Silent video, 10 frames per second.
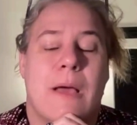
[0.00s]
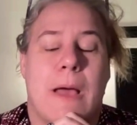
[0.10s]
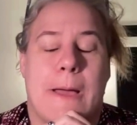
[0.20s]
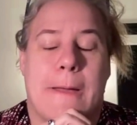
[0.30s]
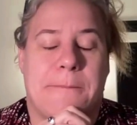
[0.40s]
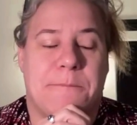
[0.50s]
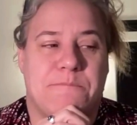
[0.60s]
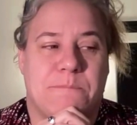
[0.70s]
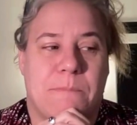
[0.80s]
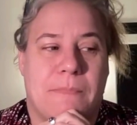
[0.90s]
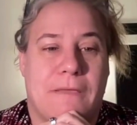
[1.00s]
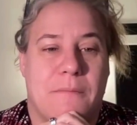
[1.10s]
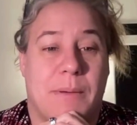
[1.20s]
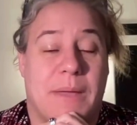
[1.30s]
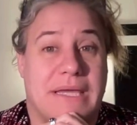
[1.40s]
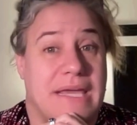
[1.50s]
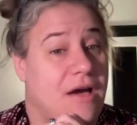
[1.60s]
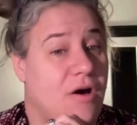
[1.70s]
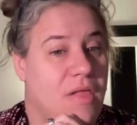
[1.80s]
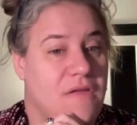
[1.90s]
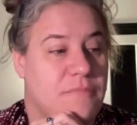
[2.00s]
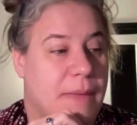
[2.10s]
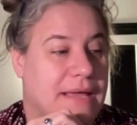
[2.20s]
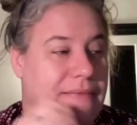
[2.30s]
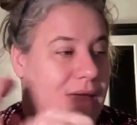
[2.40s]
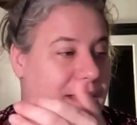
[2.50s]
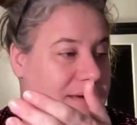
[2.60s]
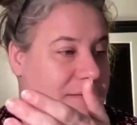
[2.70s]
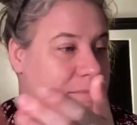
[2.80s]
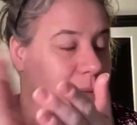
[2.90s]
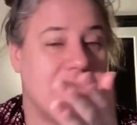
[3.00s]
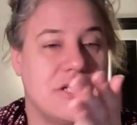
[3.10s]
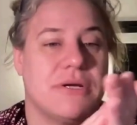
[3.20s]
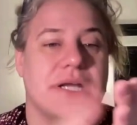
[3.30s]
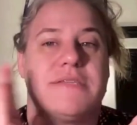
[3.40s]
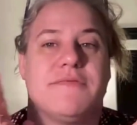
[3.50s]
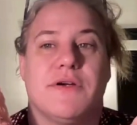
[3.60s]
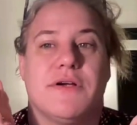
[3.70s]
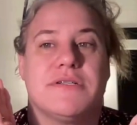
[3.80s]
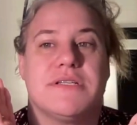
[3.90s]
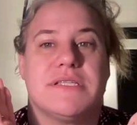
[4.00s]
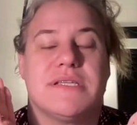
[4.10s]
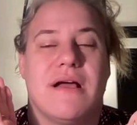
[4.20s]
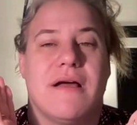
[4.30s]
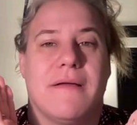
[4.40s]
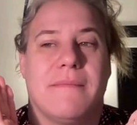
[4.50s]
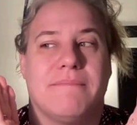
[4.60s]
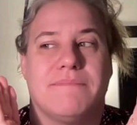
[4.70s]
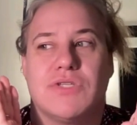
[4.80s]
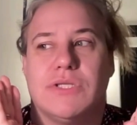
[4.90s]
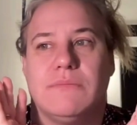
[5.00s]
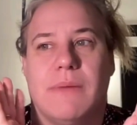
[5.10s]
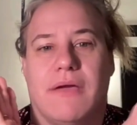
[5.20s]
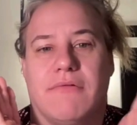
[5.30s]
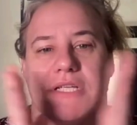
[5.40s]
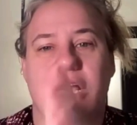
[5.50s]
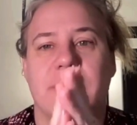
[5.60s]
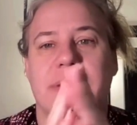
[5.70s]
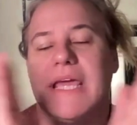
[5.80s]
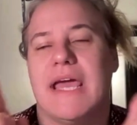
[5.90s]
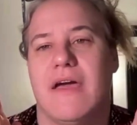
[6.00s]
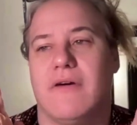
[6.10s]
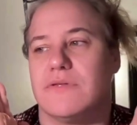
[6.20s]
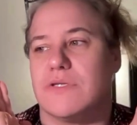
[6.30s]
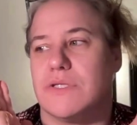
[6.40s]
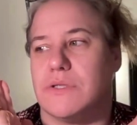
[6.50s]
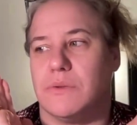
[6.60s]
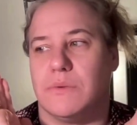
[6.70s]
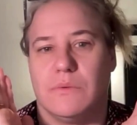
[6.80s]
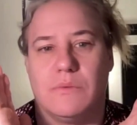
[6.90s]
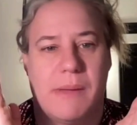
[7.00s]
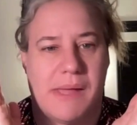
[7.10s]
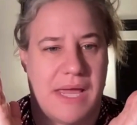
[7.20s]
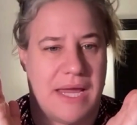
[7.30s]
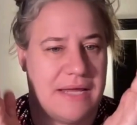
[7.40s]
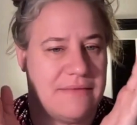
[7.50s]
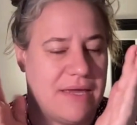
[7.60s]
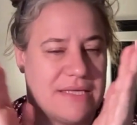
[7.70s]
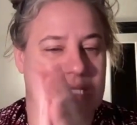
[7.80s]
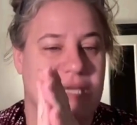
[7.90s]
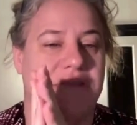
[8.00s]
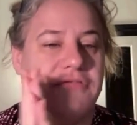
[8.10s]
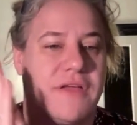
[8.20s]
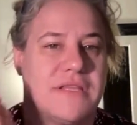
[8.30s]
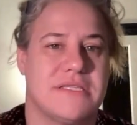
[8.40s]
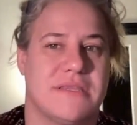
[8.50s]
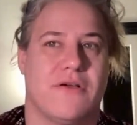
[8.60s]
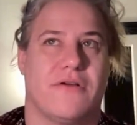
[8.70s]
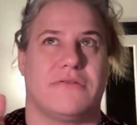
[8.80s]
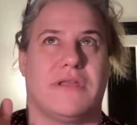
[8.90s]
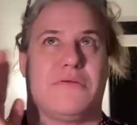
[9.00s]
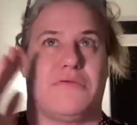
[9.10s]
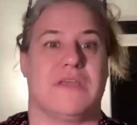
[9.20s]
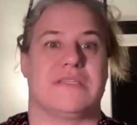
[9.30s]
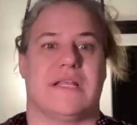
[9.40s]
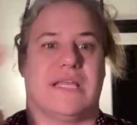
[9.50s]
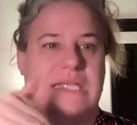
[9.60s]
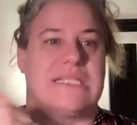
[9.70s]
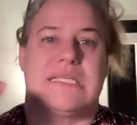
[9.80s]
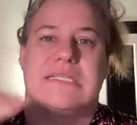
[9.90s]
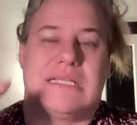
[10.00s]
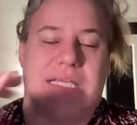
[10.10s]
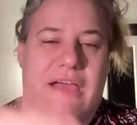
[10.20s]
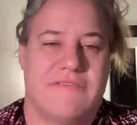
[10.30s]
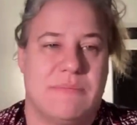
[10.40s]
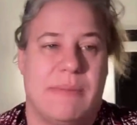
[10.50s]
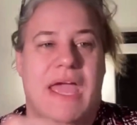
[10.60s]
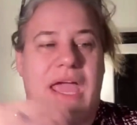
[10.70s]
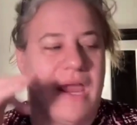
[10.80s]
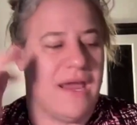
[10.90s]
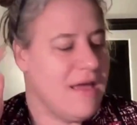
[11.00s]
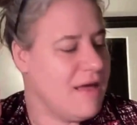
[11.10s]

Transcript: Um, but yeah, all of my like money transfers to my retirement accounts, to my like sinking funds, or that are things that I like consistently have to pay,